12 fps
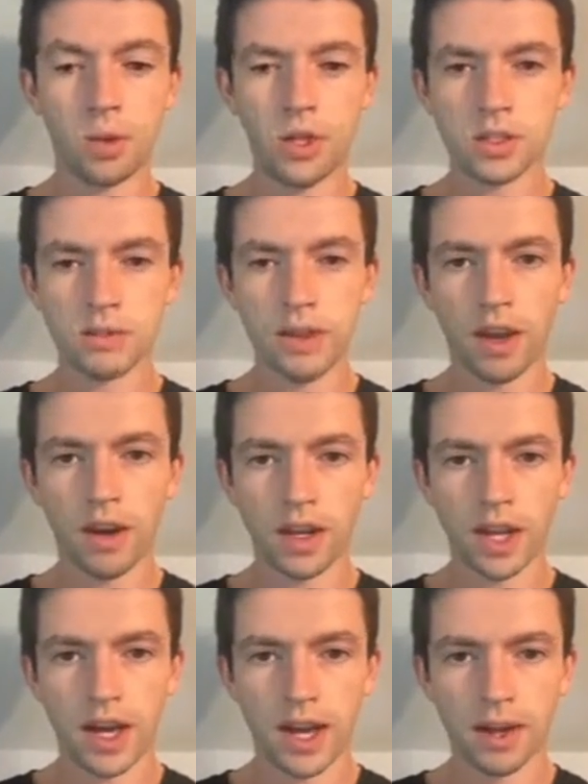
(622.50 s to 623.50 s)
was very
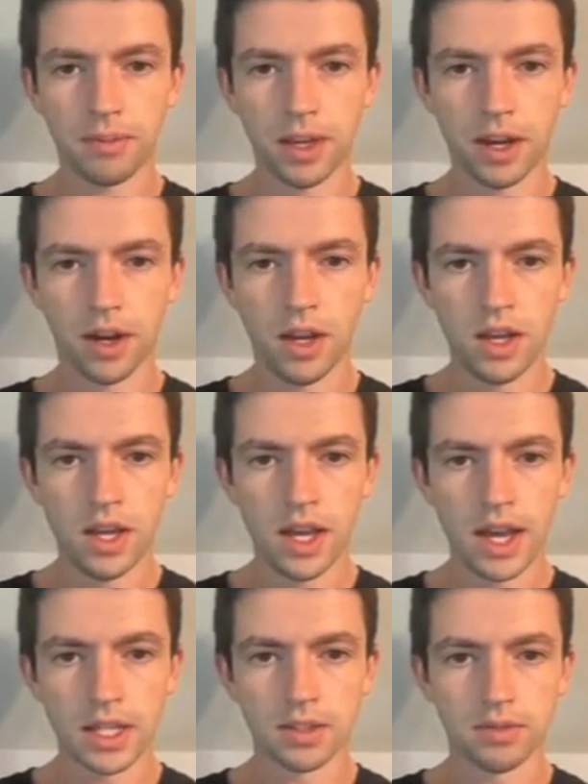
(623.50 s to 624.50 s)
high up there
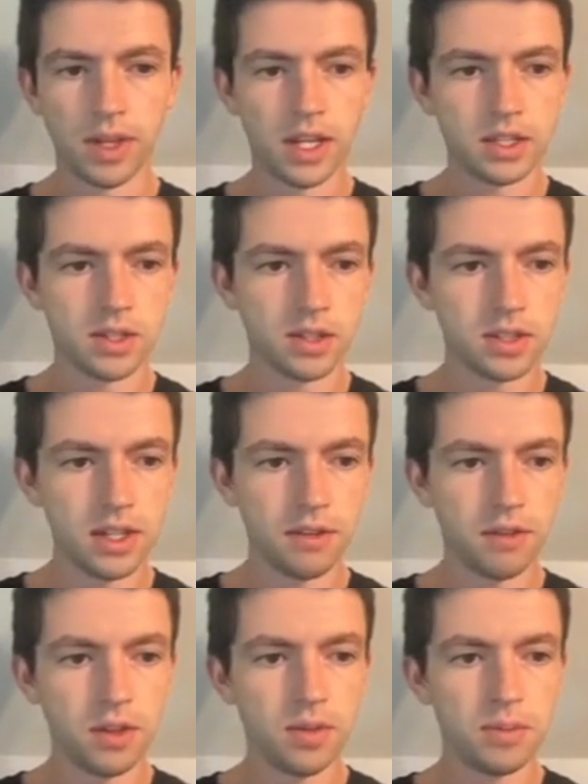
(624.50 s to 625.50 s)
as of late. So let's see
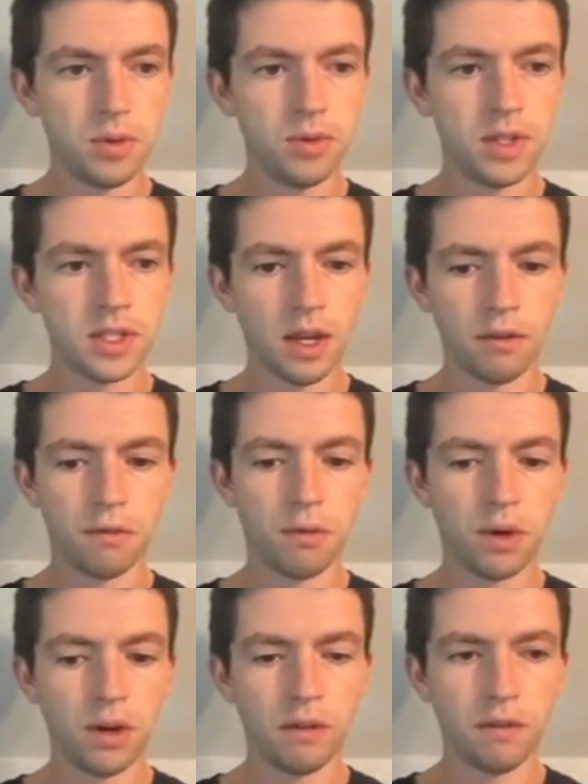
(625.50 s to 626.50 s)
if you could move these at
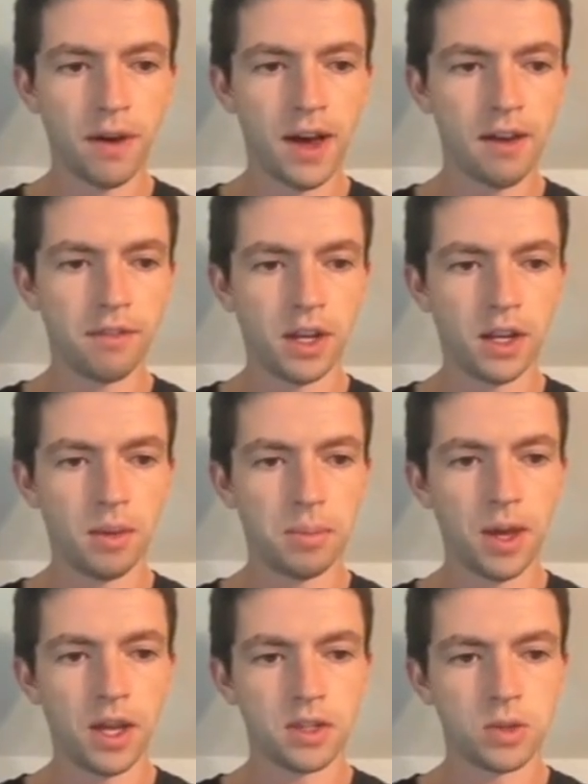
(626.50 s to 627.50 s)
45 and end up
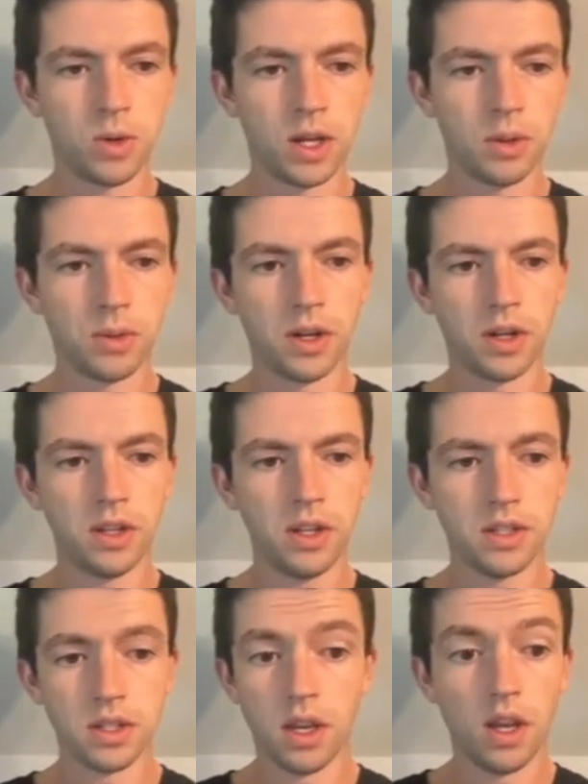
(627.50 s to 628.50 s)
paying 21 on
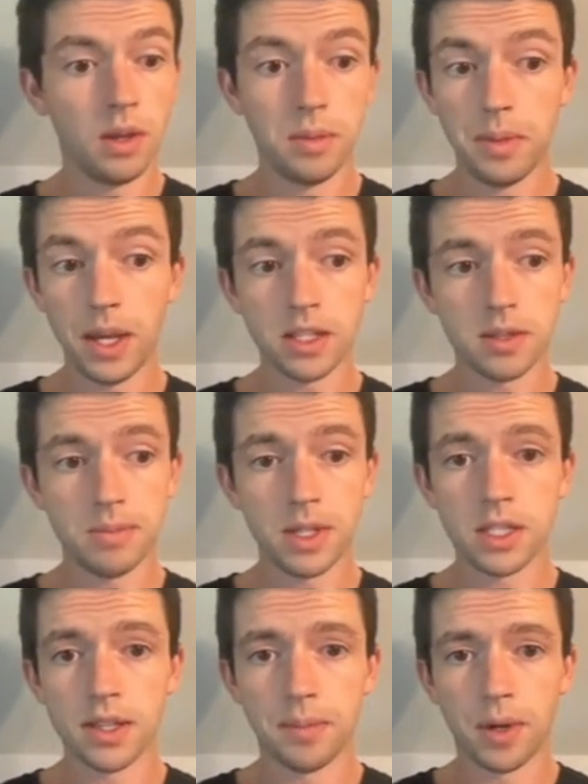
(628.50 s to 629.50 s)
these, making some
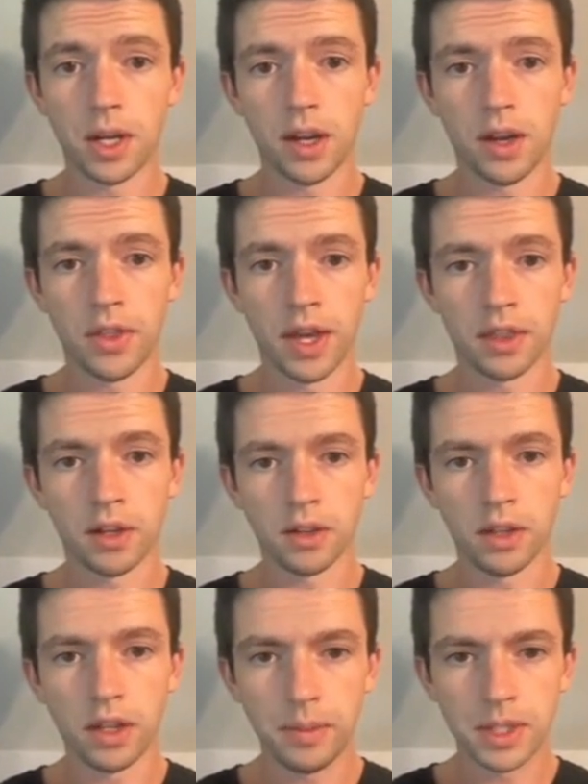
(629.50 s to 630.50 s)
decent money on that. They're a
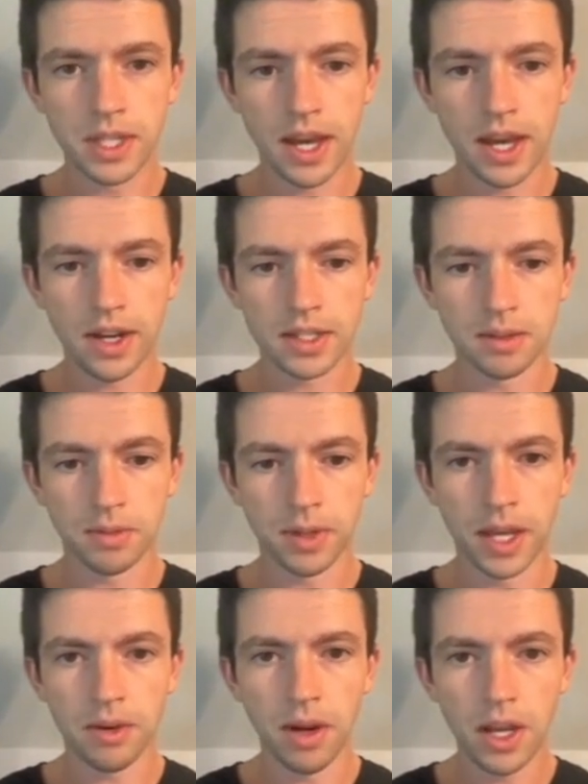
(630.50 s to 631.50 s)
little bit down as of
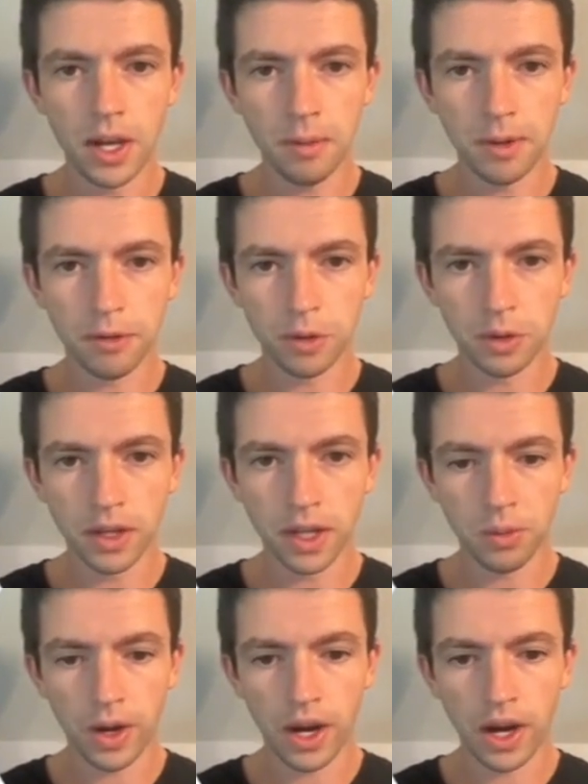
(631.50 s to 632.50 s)
late right here, but if we look
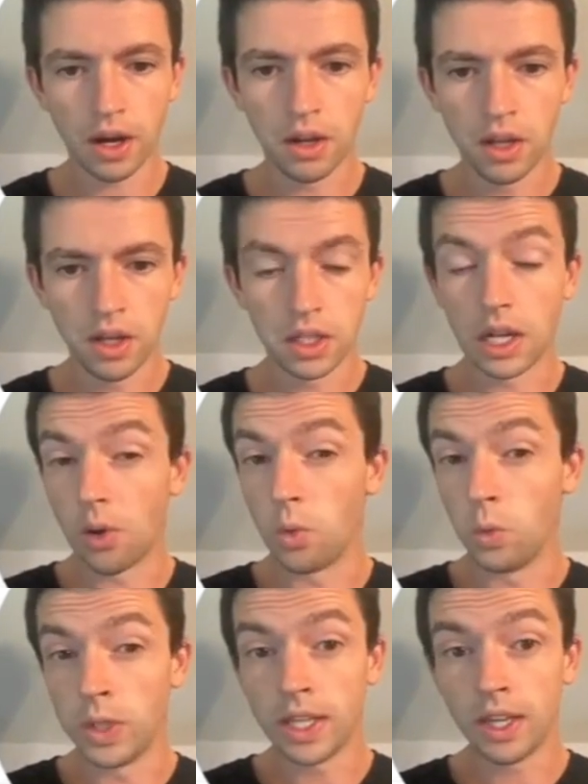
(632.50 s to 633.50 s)
at where, you know,
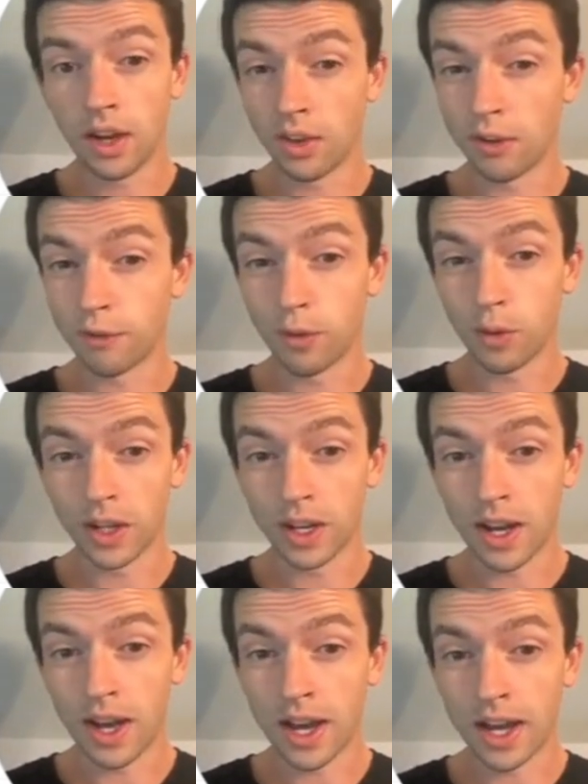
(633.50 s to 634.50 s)
we go at
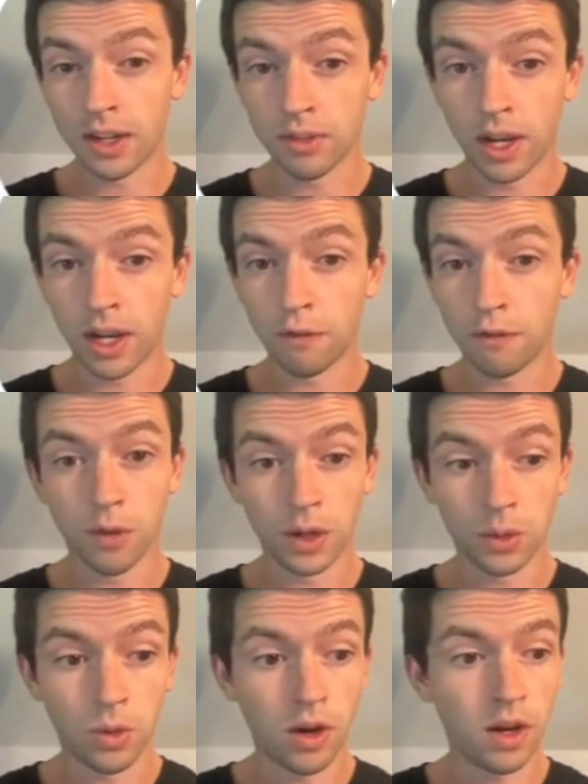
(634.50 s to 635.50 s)
49, right,
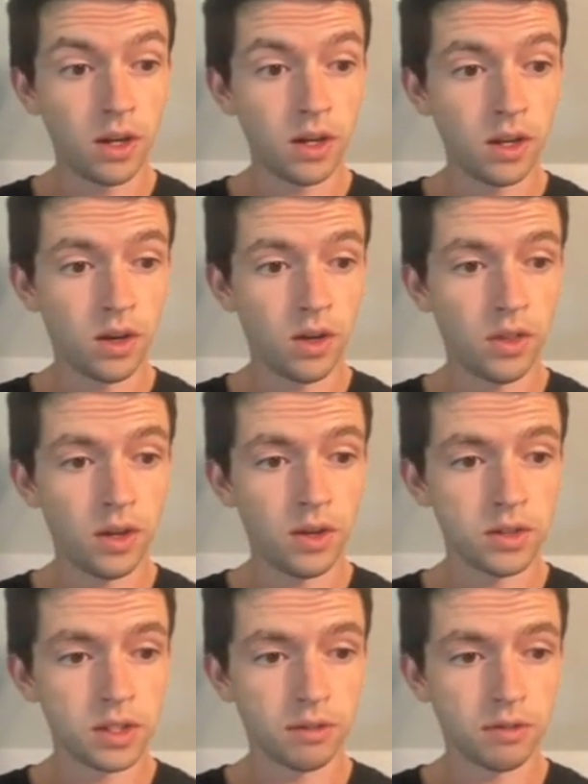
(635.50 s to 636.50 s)
41 on
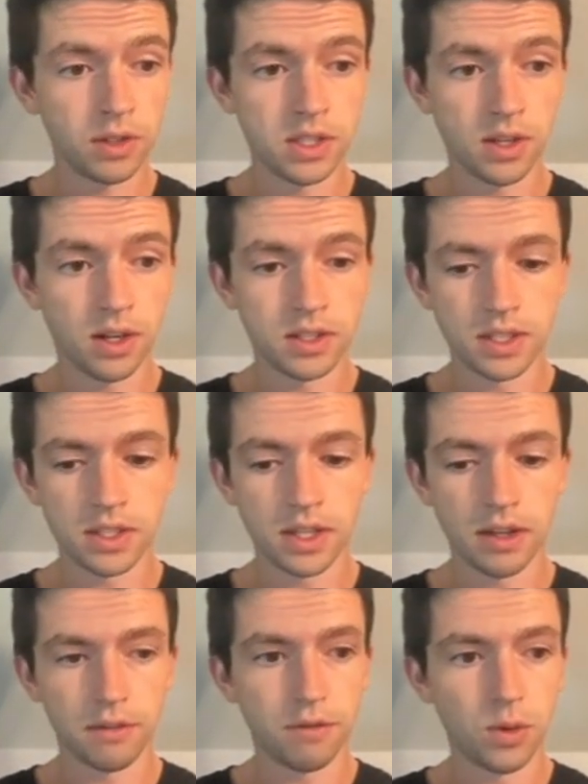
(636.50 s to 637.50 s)
those, like if we saw these
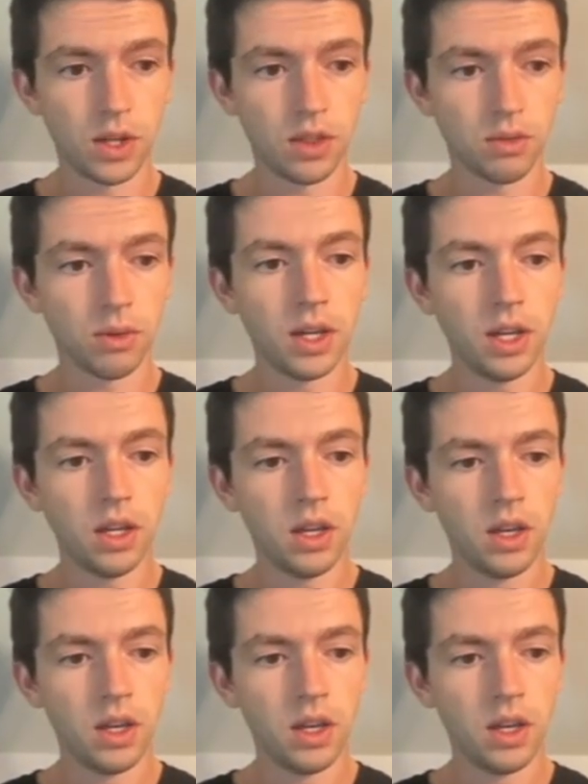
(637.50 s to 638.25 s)
in at 43,